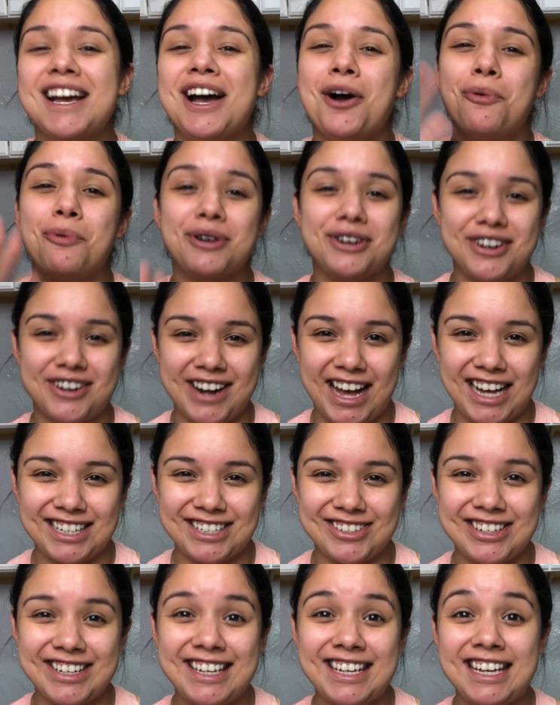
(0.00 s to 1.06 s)
when you're not
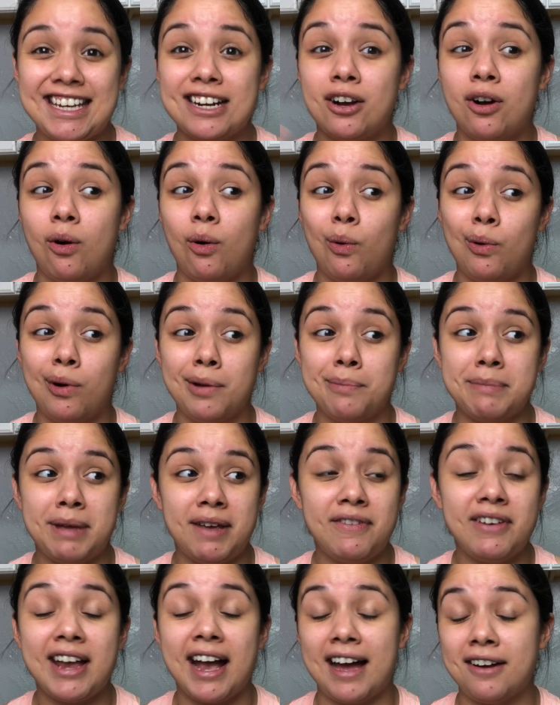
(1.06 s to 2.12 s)
doing keto. Or
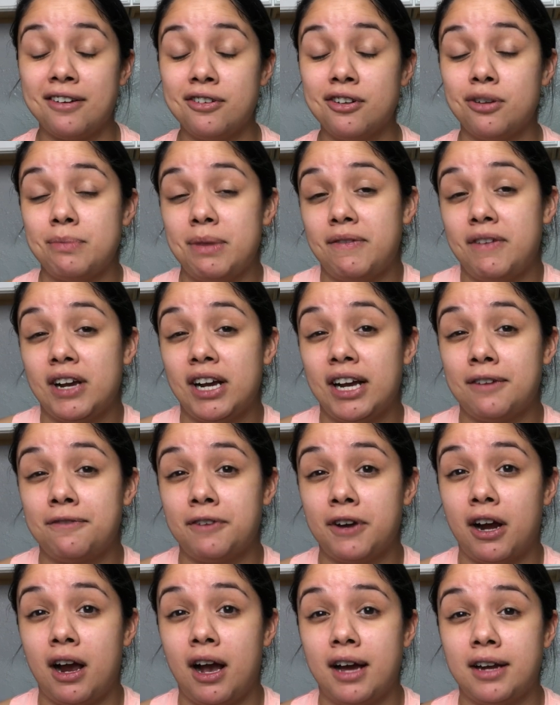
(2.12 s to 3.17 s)
maybe, I don't know, maybe I gotta
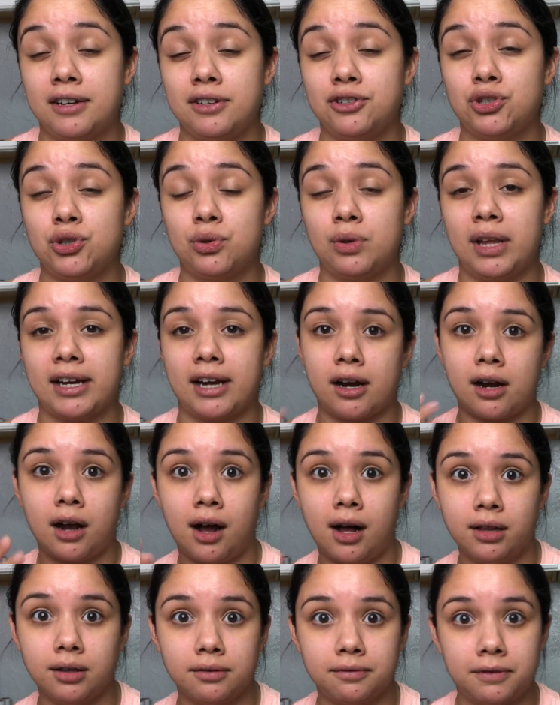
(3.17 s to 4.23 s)
figure out how to do like a
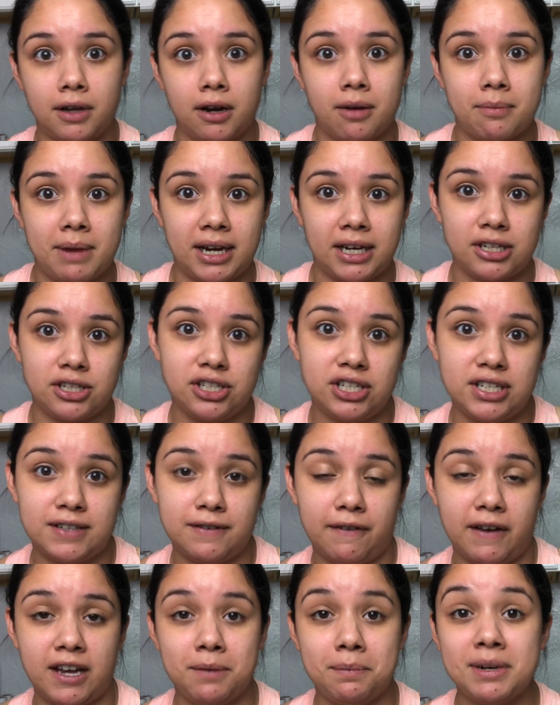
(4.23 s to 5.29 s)
cauliflower mac and cheese.
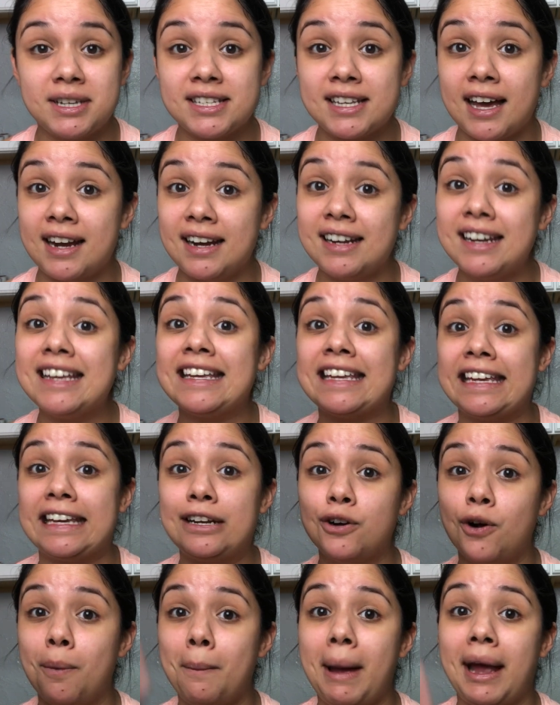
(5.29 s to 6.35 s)
If anybody's got any
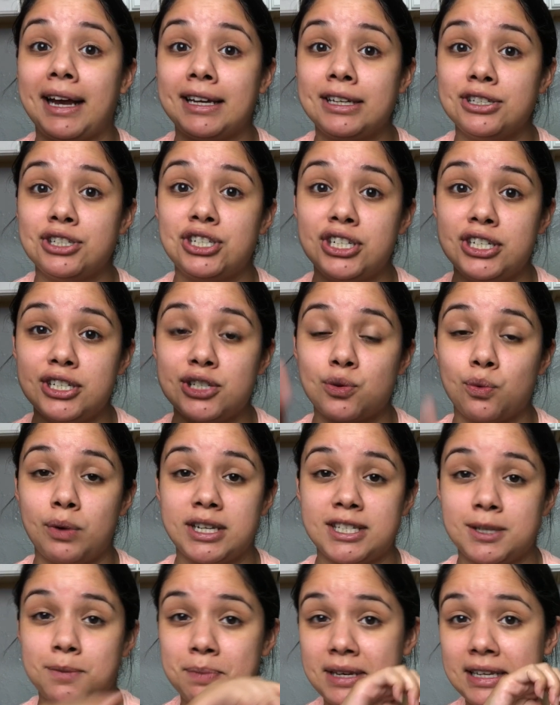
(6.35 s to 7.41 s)
keto mac and cheese
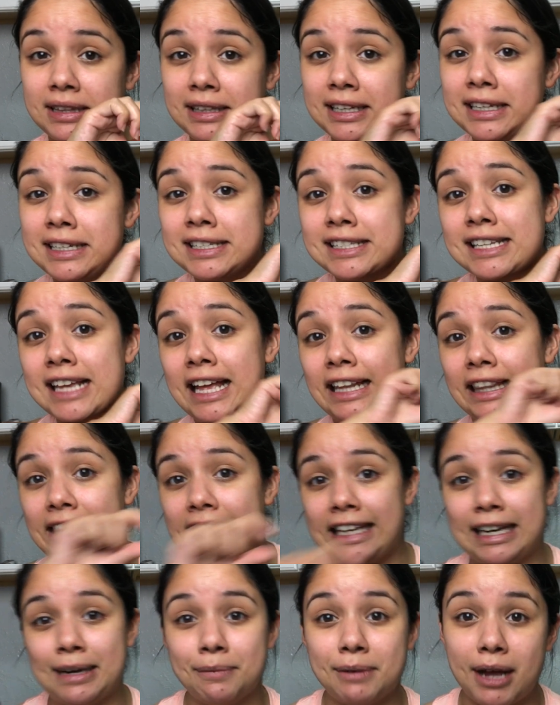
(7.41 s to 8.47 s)
recipe links,
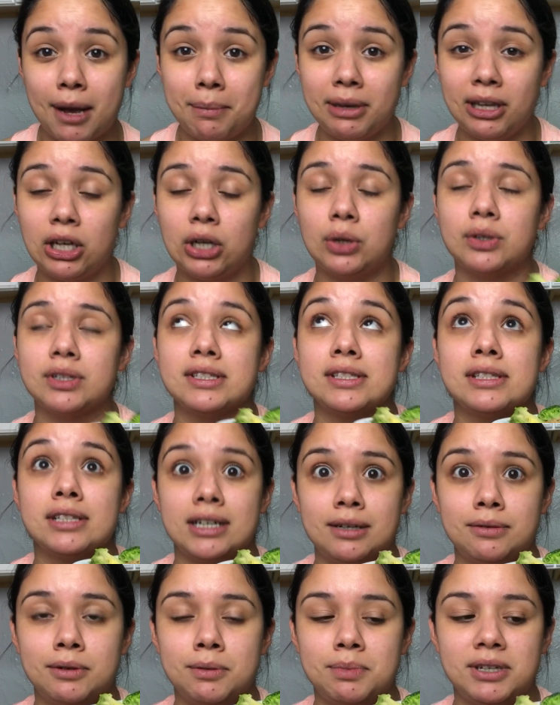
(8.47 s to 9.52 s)
link them down below, because
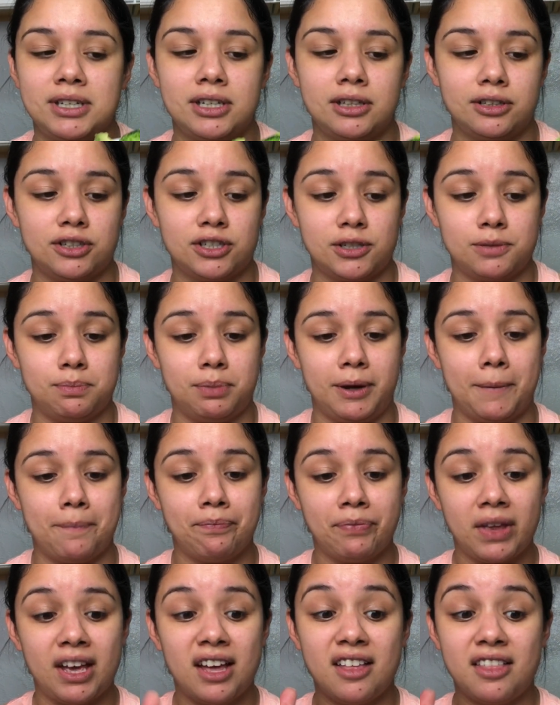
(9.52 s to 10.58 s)
that would be delicious. But
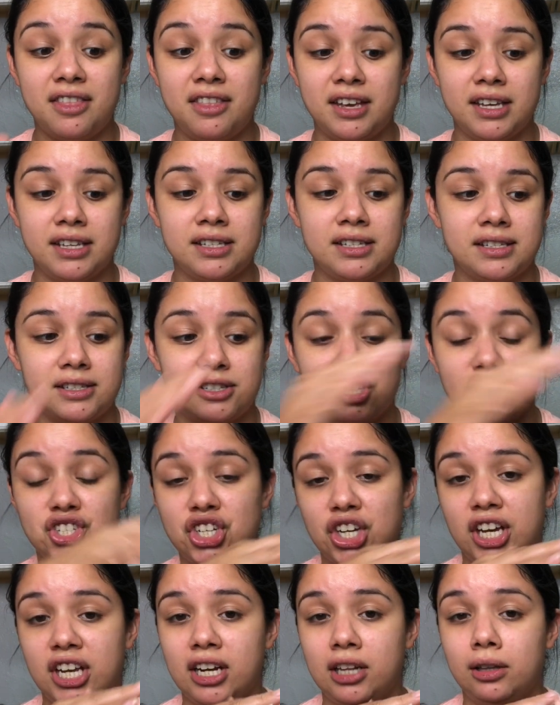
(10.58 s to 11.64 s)
this, the
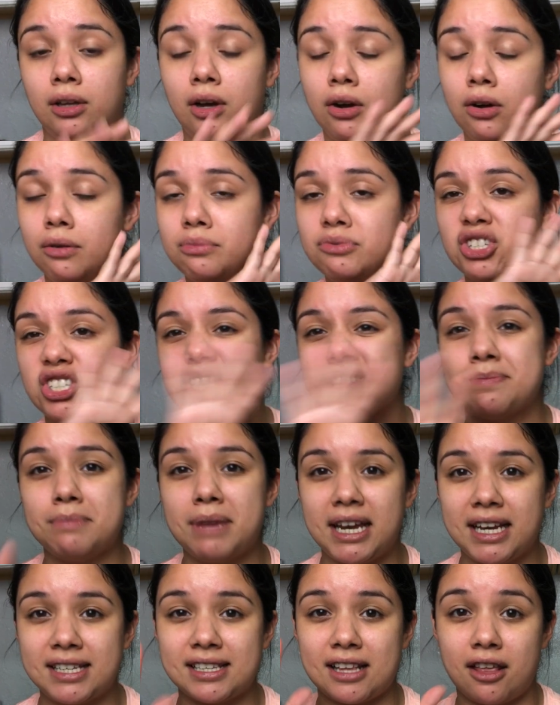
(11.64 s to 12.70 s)
chicken alone just
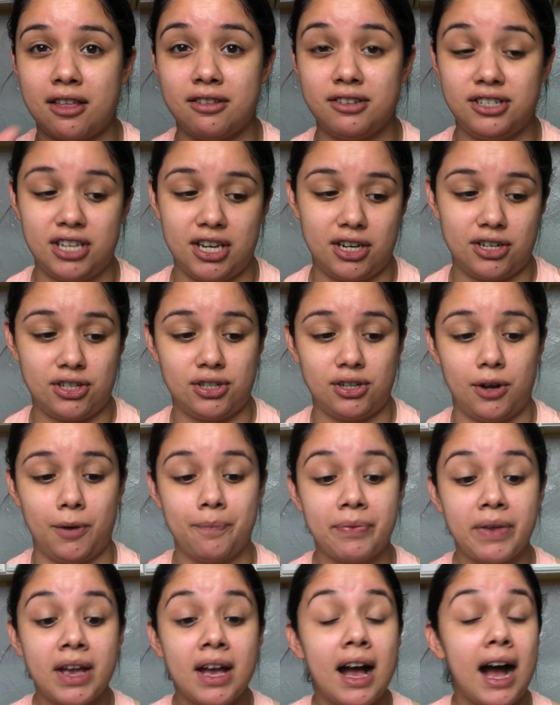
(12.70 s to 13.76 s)
makes a dish. So
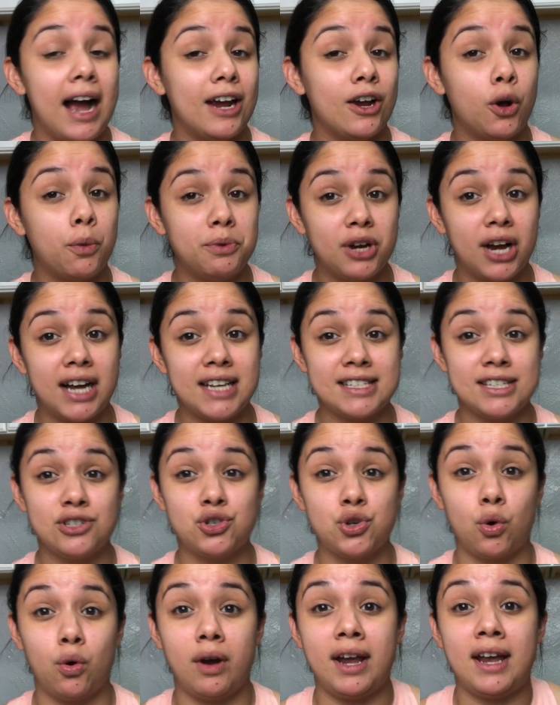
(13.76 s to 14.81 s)
I hope you guys
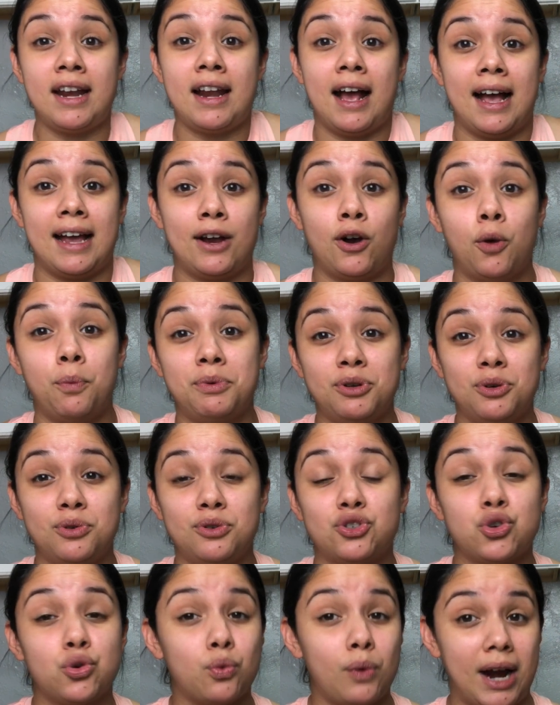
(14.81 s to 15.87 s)
enjoyed. I hope you
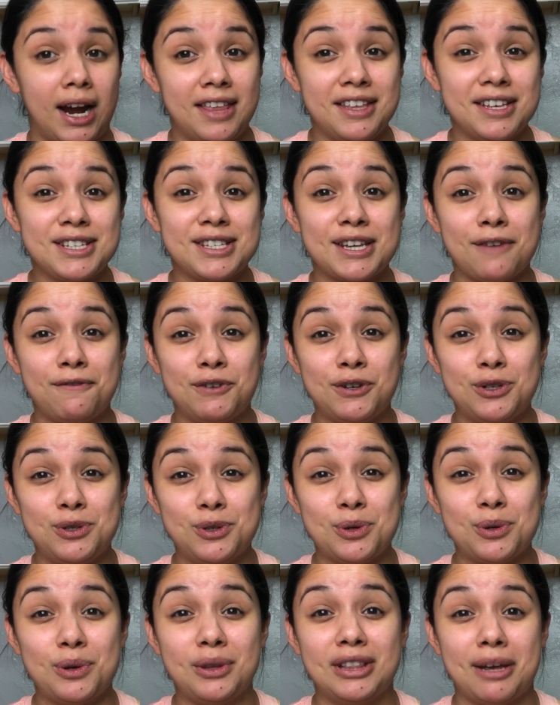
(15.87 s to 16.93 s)
try this. If you
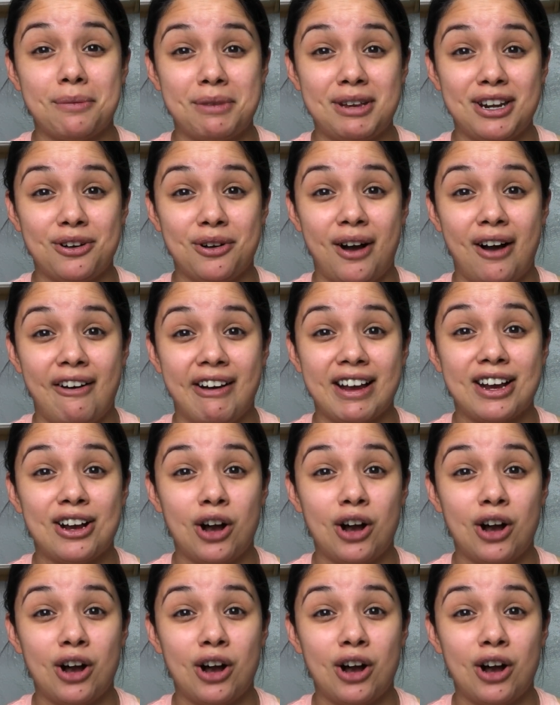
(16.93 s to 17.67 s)
do, let me know how it